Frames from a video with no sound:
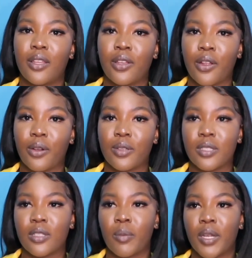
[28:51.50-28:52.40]
your
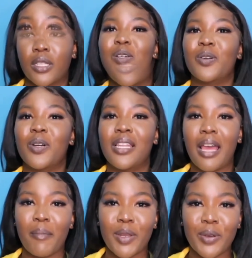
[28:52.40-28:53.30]
customers. So
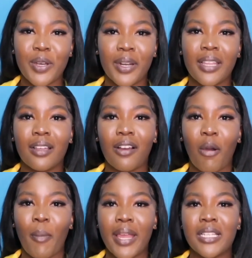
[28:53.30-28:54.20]
let me know down in the
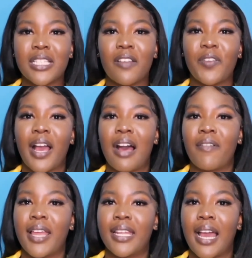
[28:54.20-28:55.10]
comments if you have
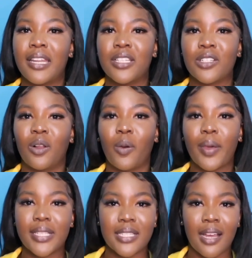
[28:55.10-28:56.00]
any additional
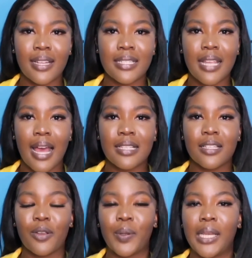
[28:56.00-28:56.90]
questions as
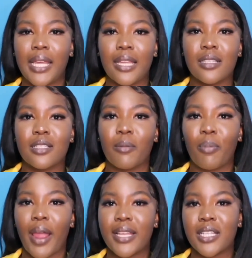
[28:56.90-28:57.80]
it relates to
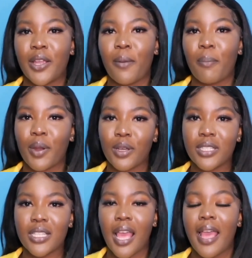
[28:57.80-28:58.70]
pricing your
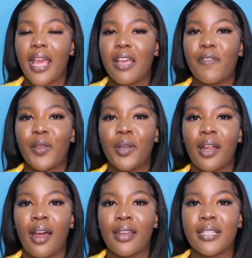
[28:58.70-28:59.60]
products. If you do
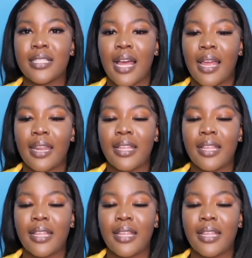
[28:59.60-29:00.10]
not understand